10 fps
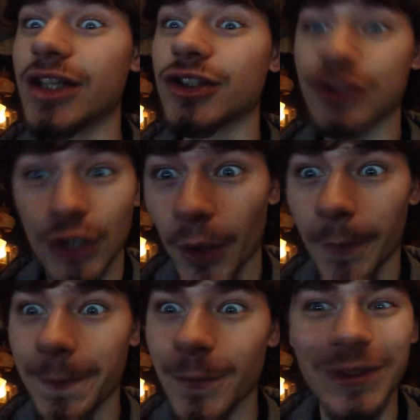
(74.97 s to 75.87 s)

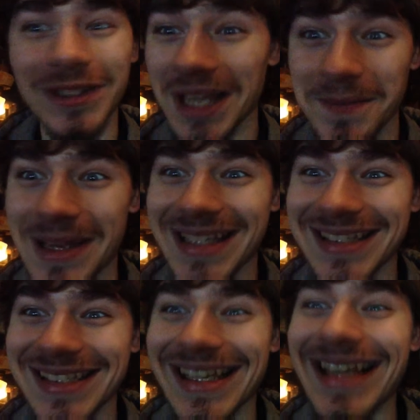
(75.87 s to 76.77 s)
So, what that
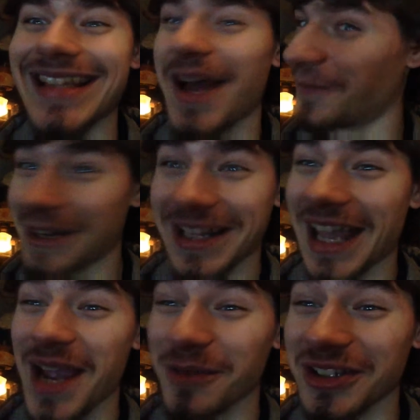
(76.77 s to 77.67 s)
means is that one of the
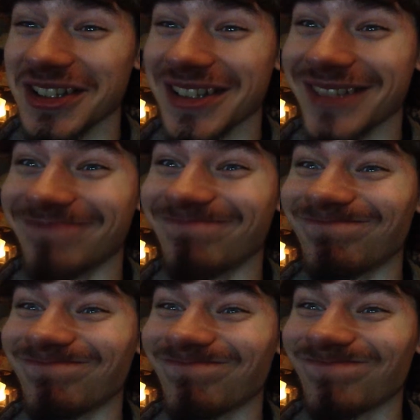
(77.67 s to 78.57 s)
cables,
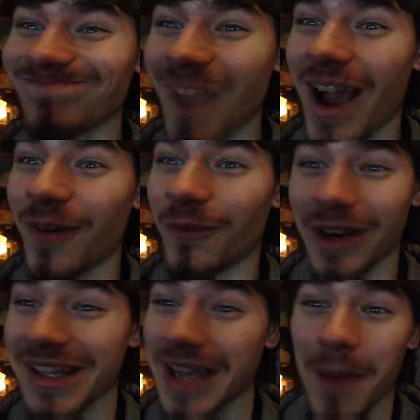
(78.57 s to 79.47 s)

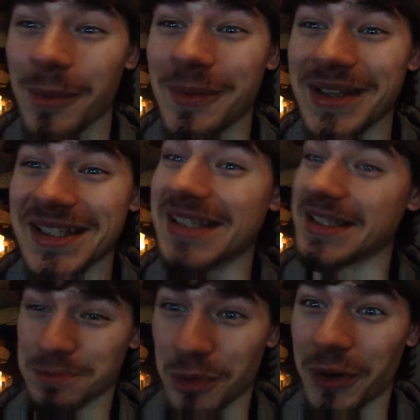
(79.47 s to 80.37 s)
one of the copper pieces
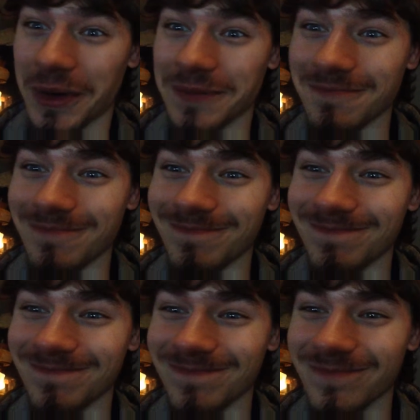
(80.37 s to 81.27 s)
is broken.
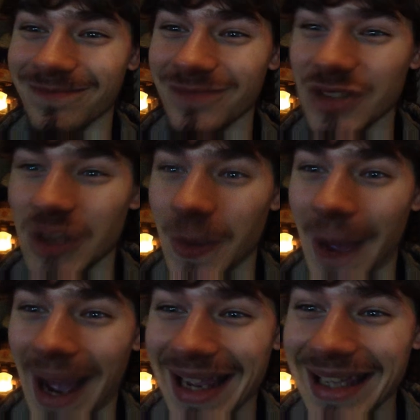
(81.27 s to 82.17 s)
So,
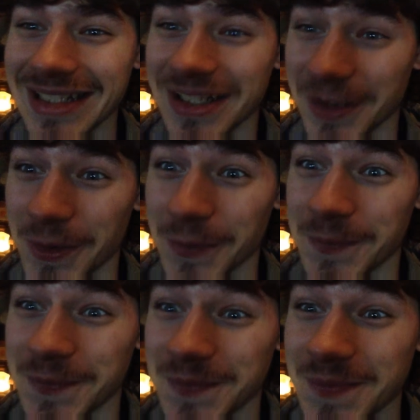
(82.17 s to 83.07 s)
I get to go
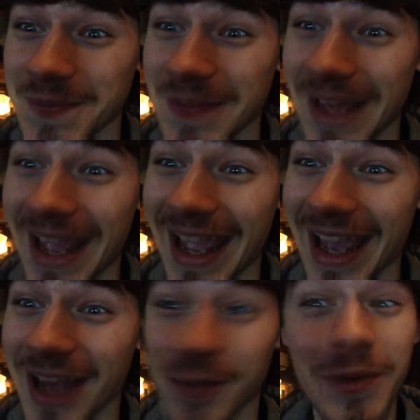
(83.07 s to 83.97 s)

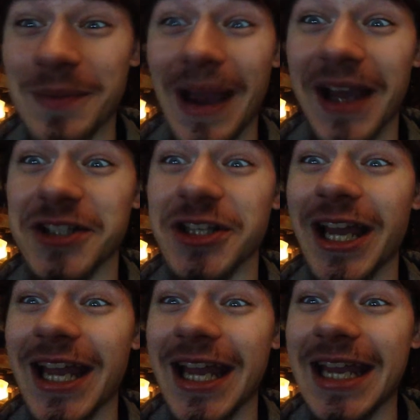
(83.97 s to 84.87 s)
and repatch
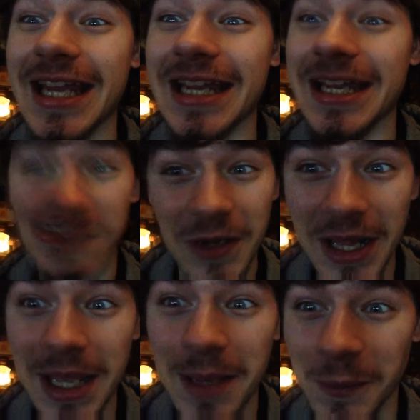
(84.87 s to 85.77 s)
a
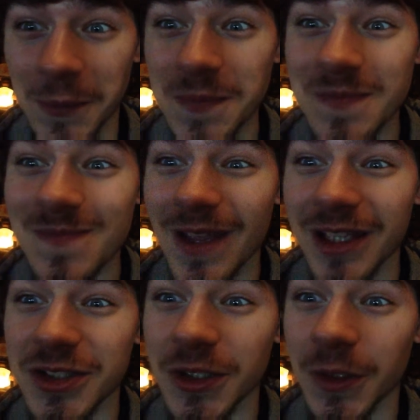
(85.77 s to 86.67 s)
internet cable.
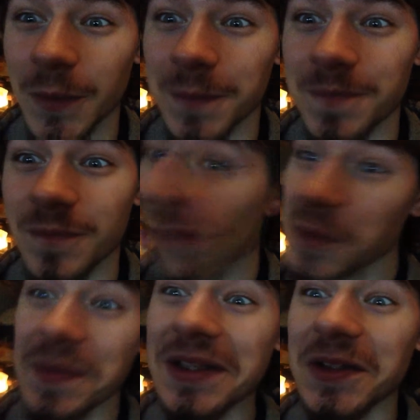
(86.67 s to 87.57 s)
So,
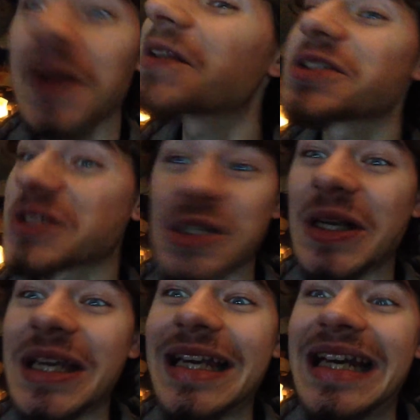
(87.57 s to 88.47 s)
follow me along this
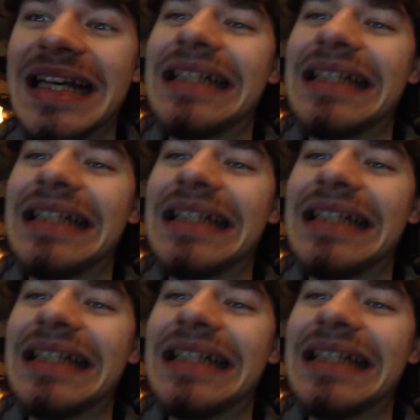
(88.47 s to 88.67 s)
journey